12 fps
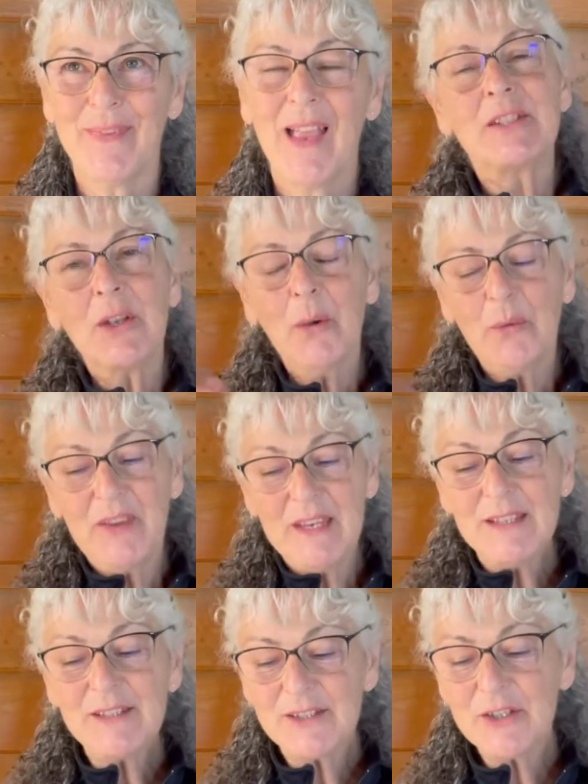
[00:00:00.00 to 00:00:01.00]
So
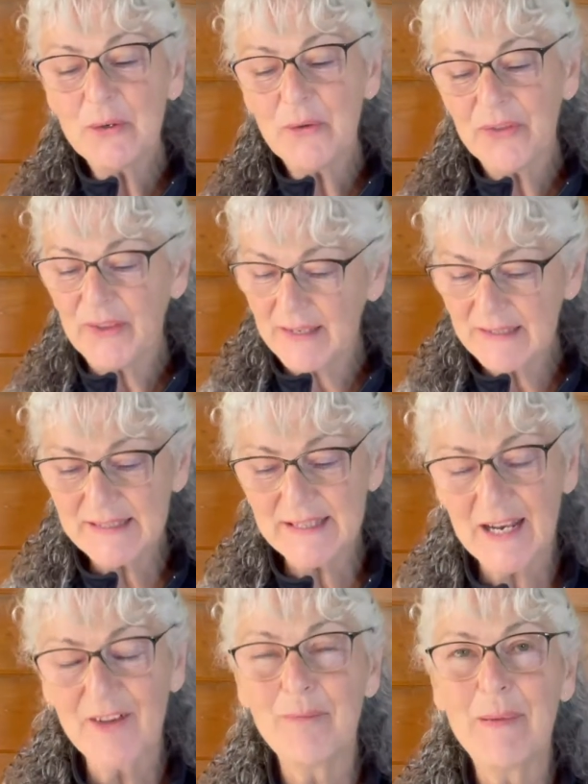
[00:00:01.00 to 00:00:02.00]
these two things that
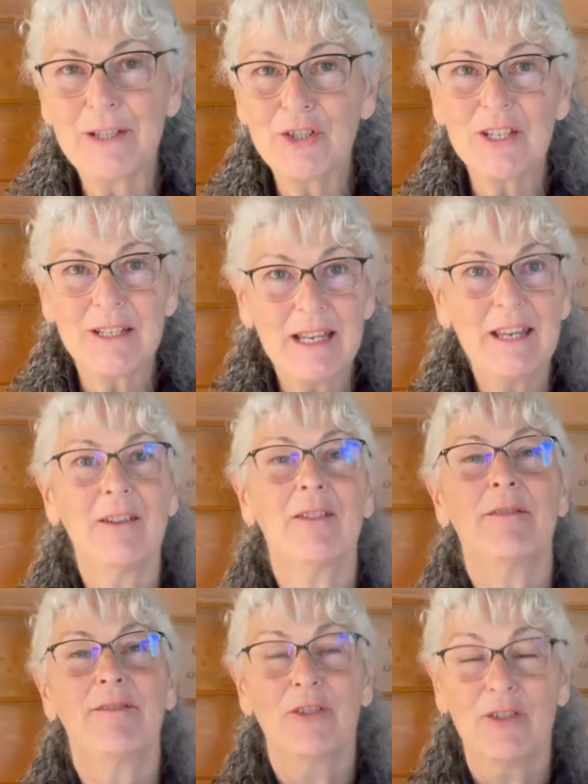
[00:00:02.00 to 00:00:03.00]
I've mentioned here,
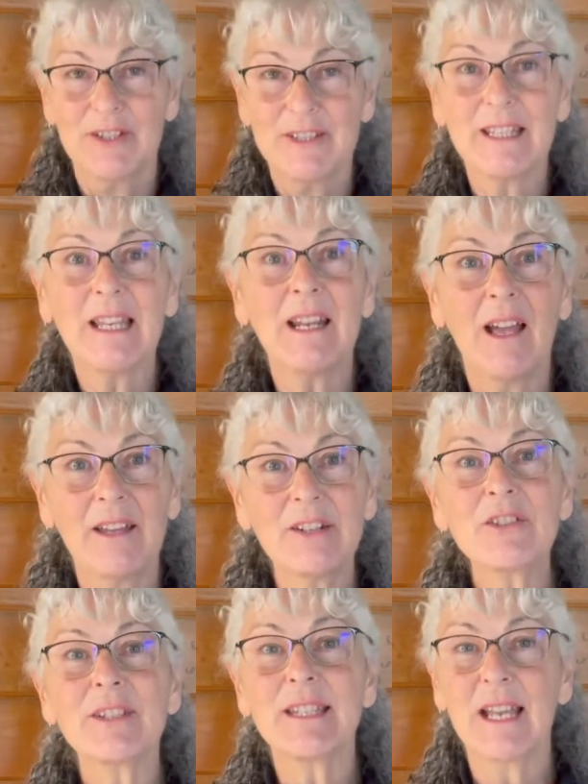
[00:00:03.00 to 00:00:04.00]
first, an
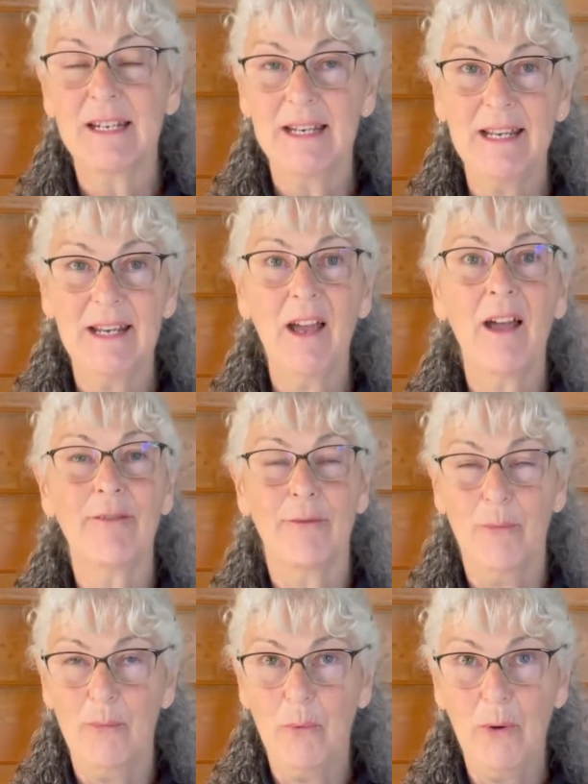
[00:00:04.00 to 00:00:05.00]
understanding of
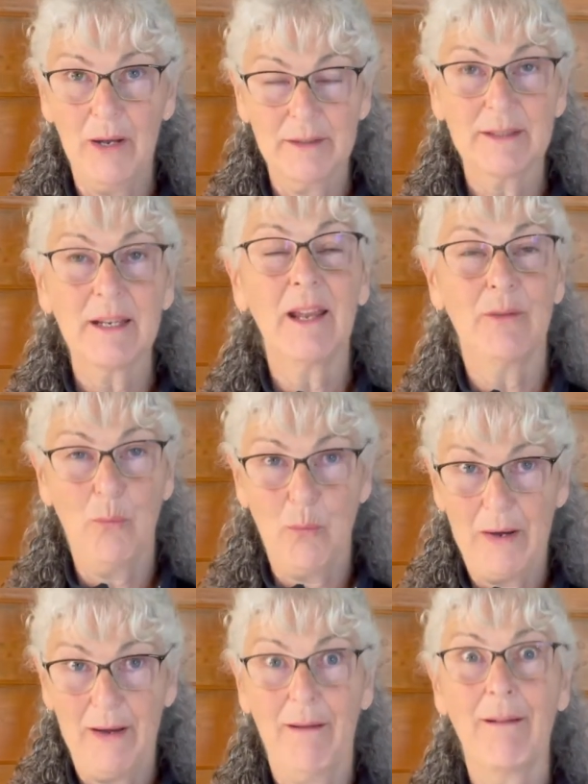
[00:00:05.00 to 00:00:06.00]
what and
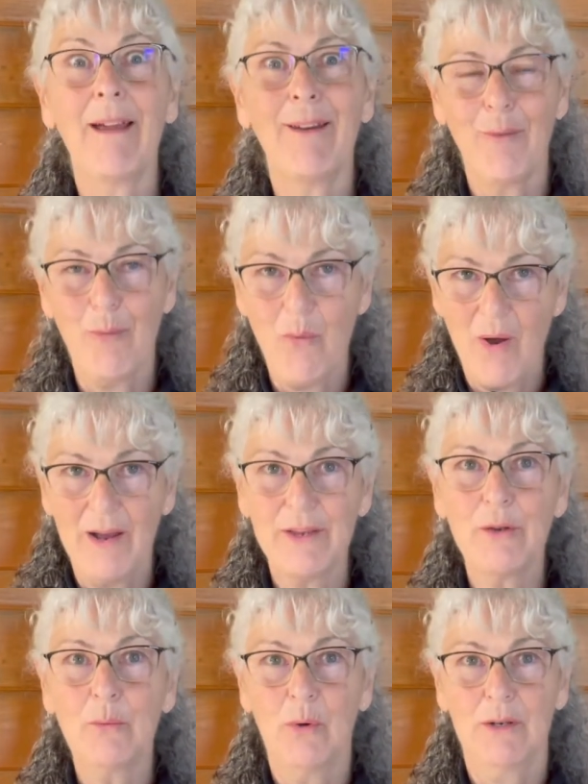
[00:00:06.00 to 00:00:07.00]
where and why
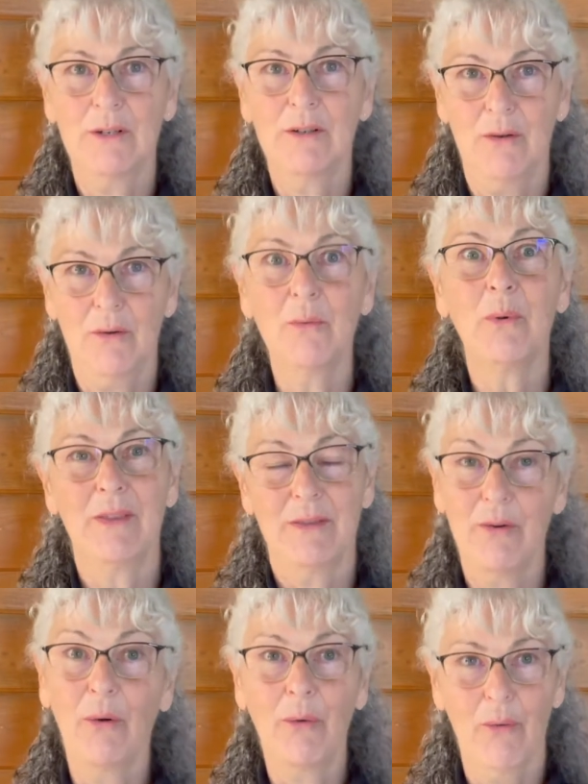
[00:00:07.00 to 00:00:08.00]
you want to go with
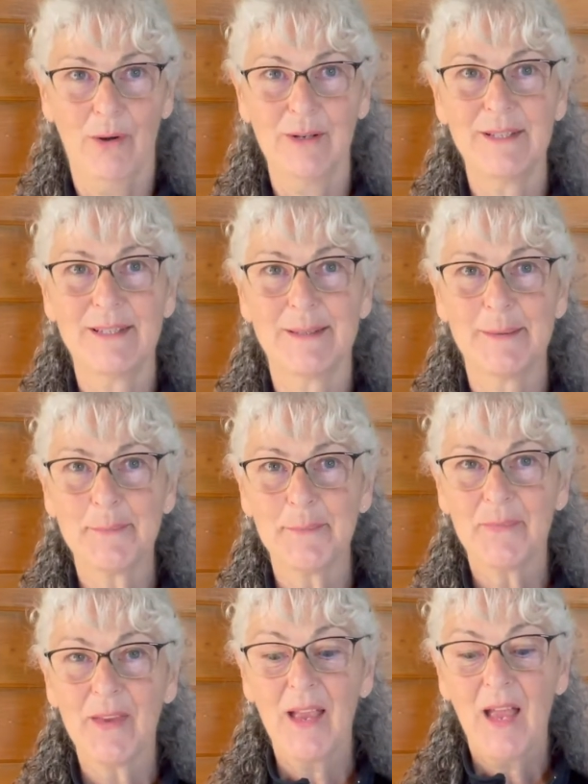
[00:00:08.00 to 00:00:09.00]
your horse,
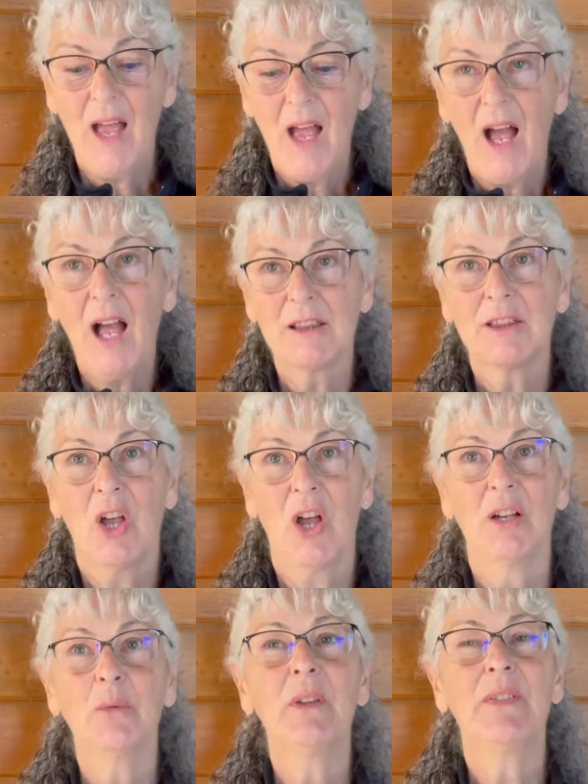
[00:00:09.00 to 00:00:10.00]

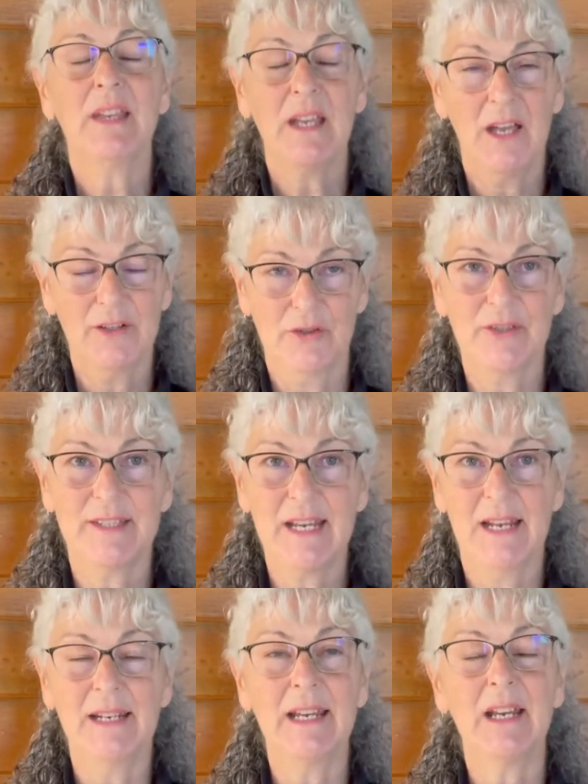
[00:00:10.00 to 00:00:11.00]
along with the
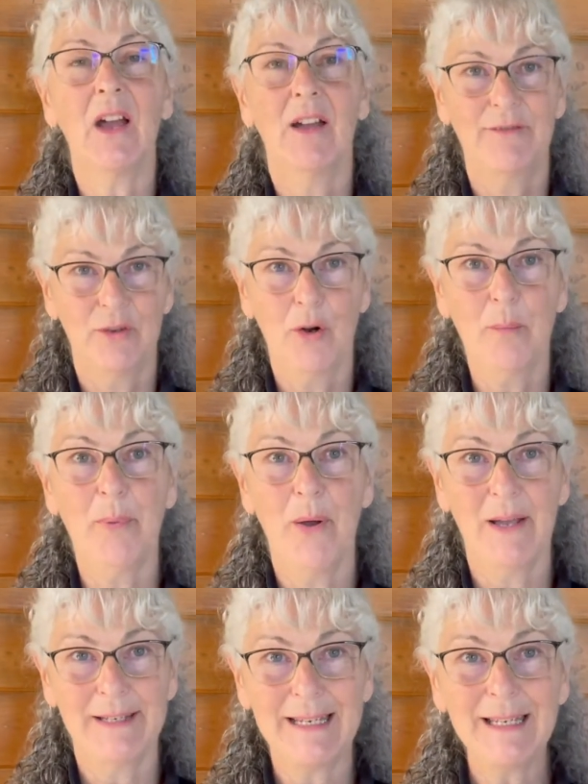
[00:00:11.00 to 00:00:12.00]
understanding of your
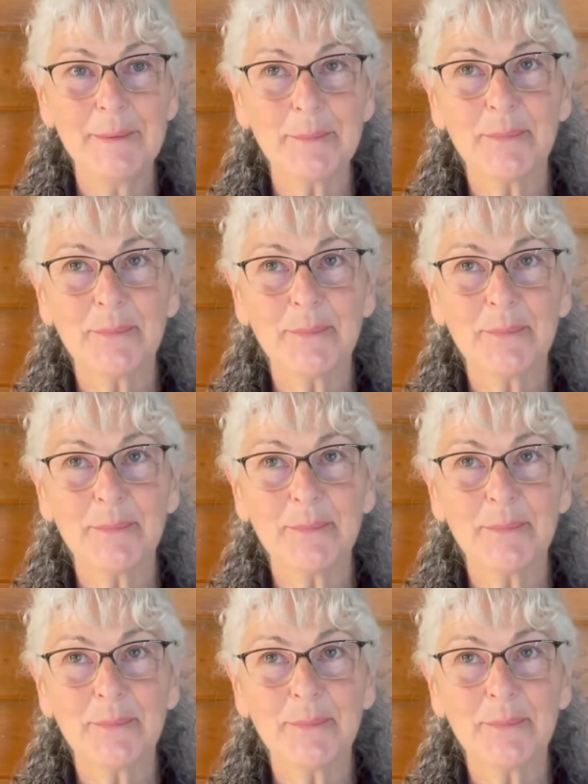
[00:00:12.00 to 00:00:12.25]
body.